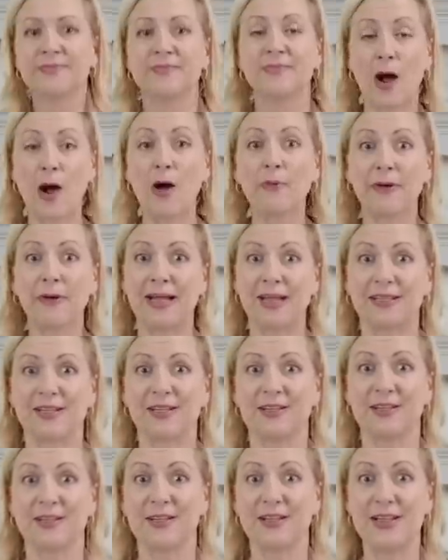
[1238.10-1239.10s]
All right,
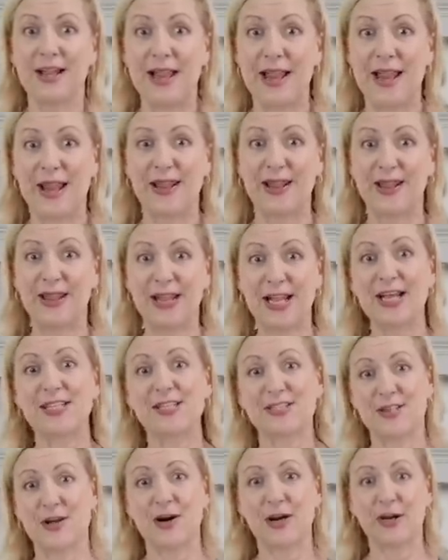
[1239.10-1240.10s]

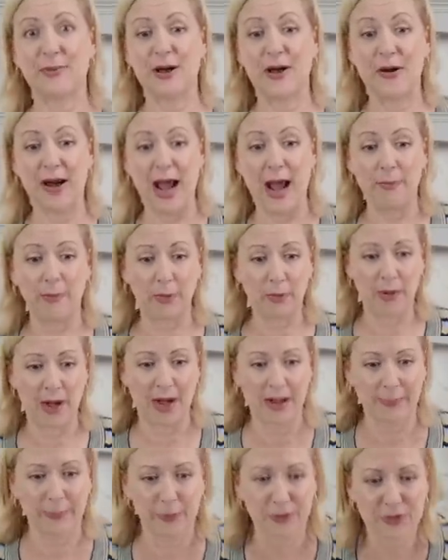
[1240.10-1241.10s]
let's talk about apple
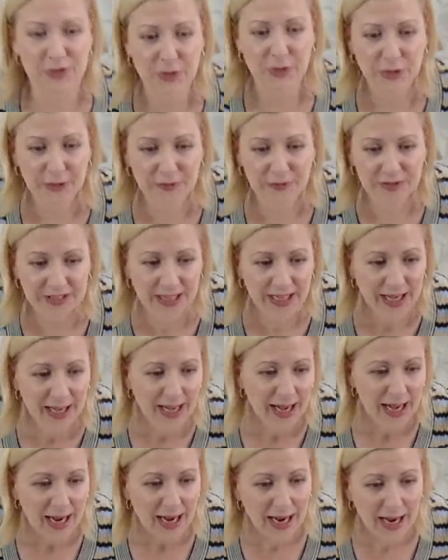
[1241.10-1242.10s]
pie preserves.
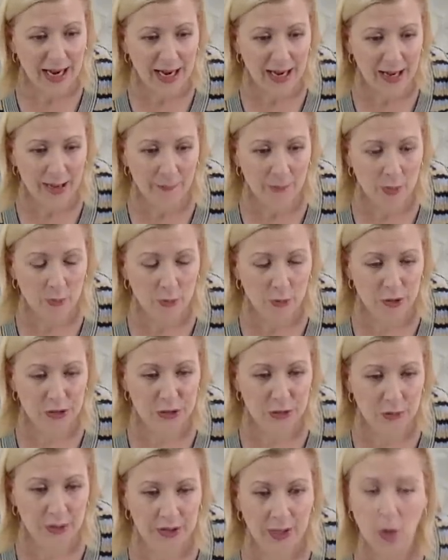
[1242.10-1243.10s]
We're
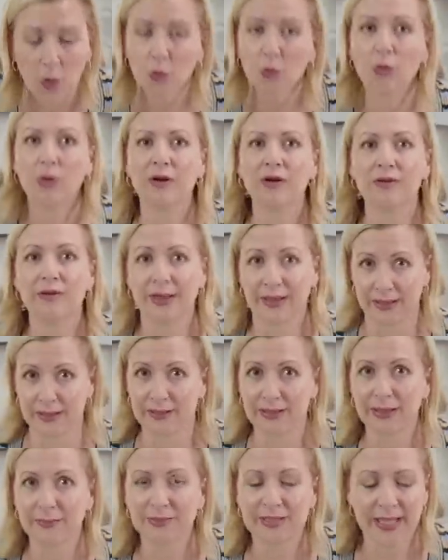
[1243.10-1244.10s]
doing,
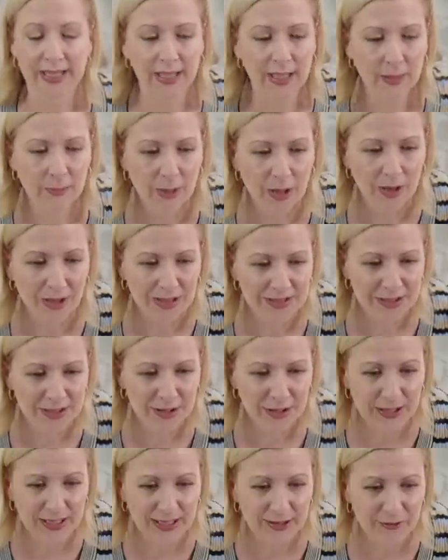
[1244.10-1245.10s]
I'm taking a pause to
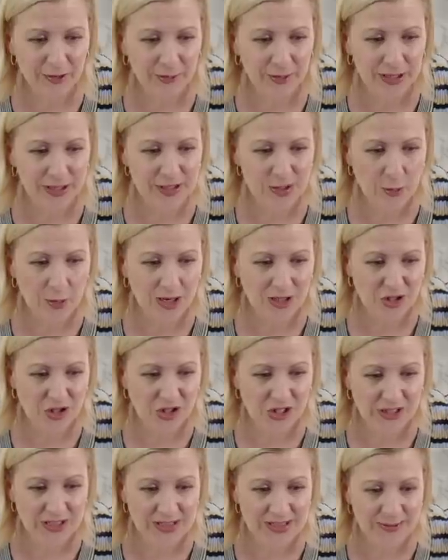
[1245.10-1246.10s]
look at everybody's
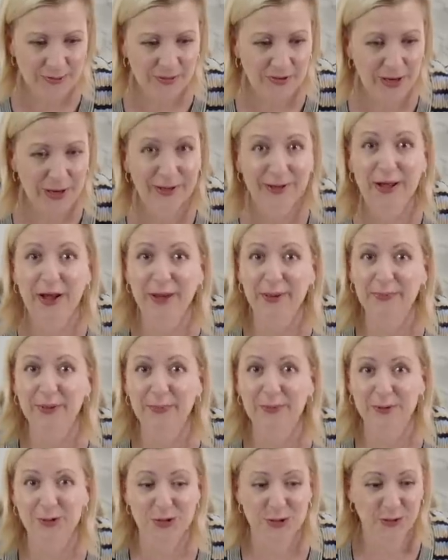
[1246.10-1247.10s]
questions. We've got a lot of
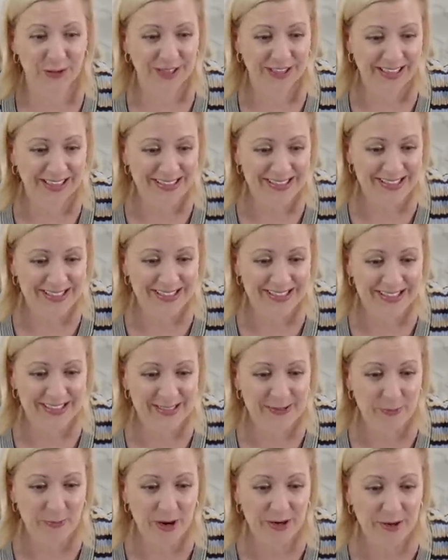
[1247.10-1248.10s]
people joining us. This is
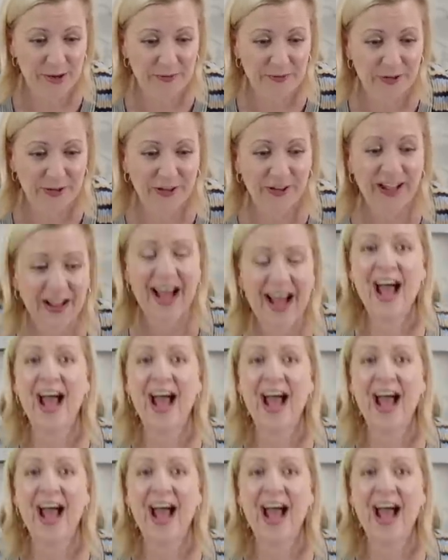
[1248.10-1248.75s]
wonderful.